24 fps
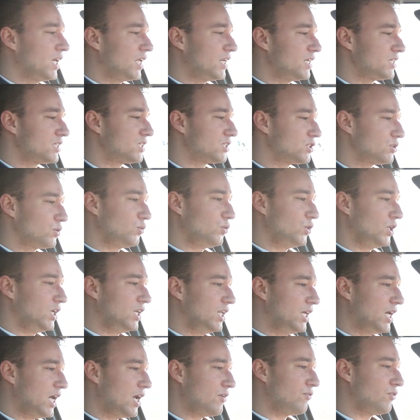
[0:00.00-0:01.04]
that it's
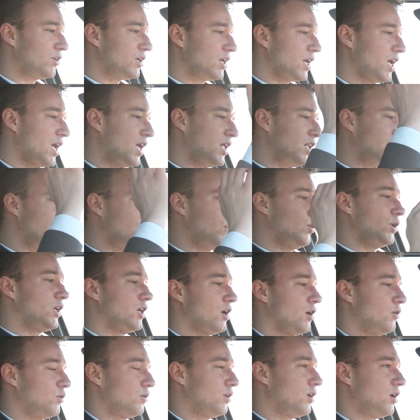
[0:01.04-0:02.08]
really heavy, and there we
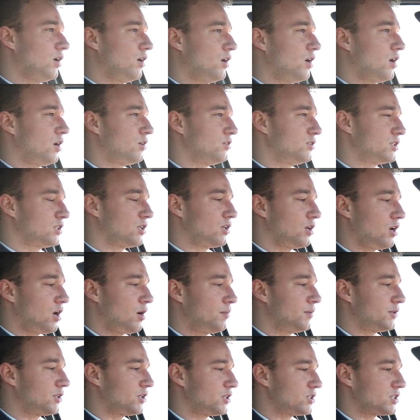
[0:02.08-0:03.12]
go, 100
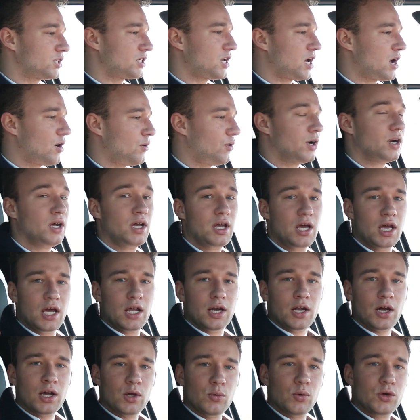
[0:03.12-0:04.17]
kilometers an hour.
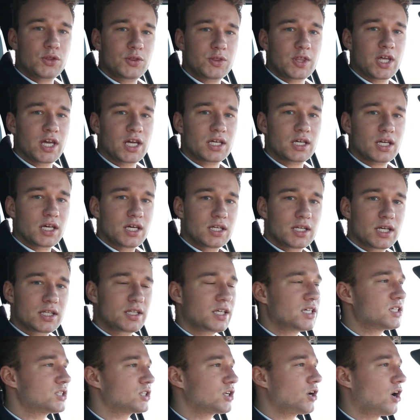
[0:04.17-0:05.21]
Now you would think that
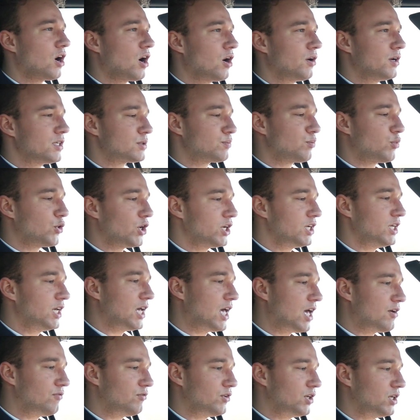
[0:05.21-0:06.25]
this car is pretty
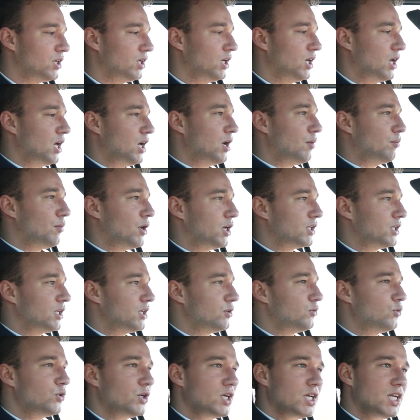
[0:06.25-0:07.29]
heavy, but
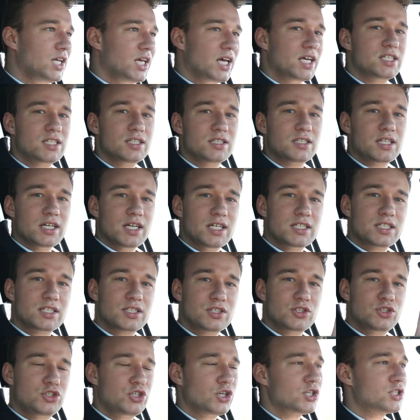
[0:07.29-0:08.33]
it really isn't.
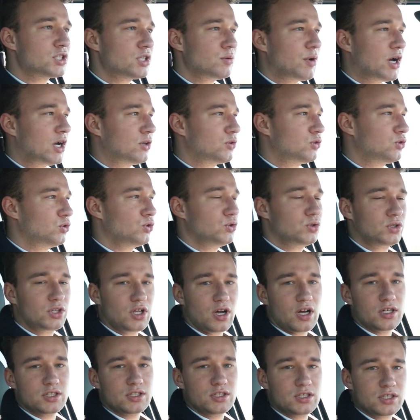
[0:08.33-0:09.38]
It's just about 2
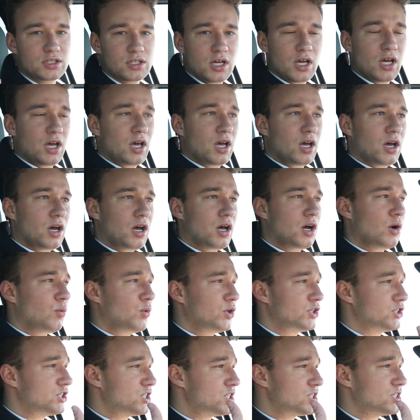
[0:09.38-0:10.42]
tons,
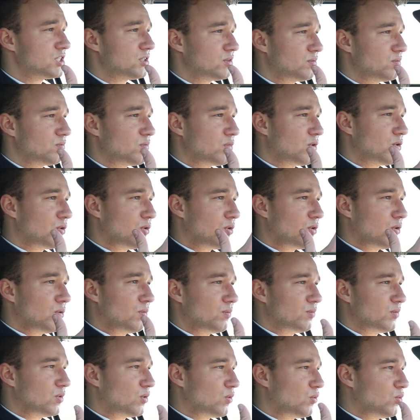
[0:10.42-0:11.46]
which is
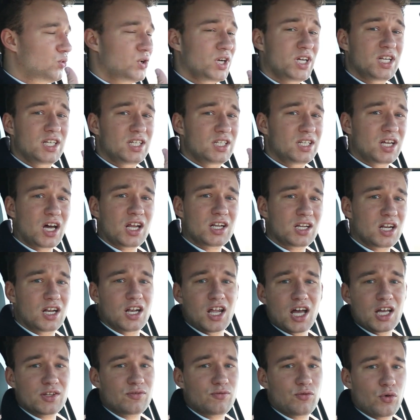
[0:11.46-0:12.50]
really not a
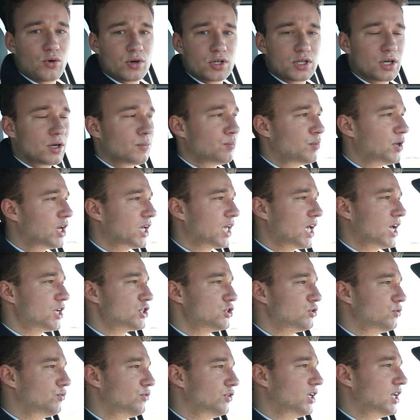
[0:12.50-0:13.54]
lot for a big
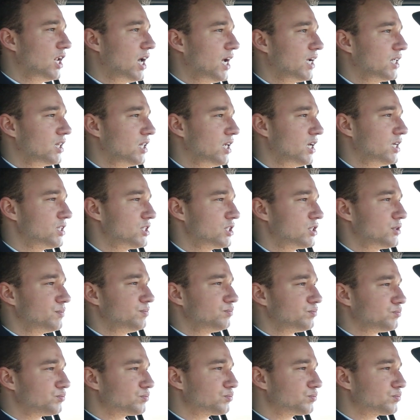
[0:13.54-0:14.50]
SUV like this.